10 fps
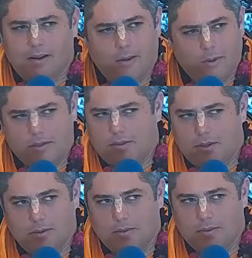In other words,
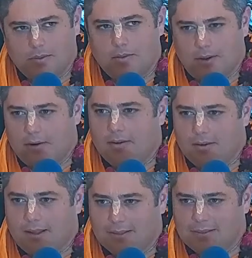you learn
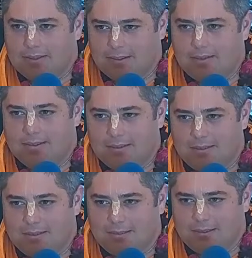your lesson,
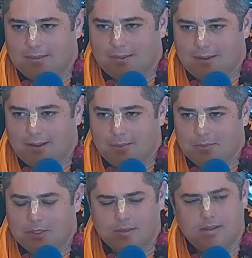
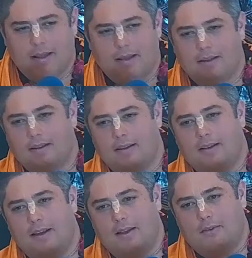um, just like.
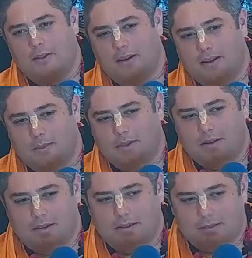If you look at
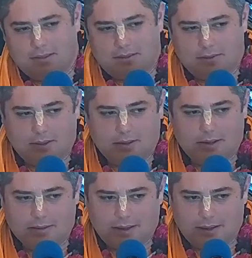material existence,
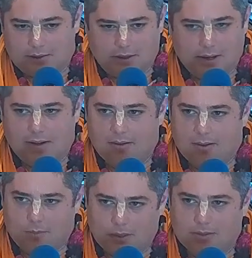okay, it's like a jail
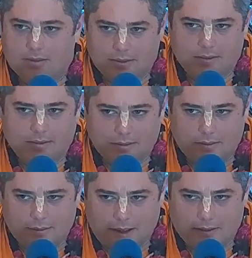or a prison
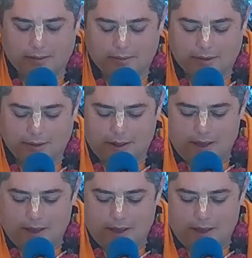house.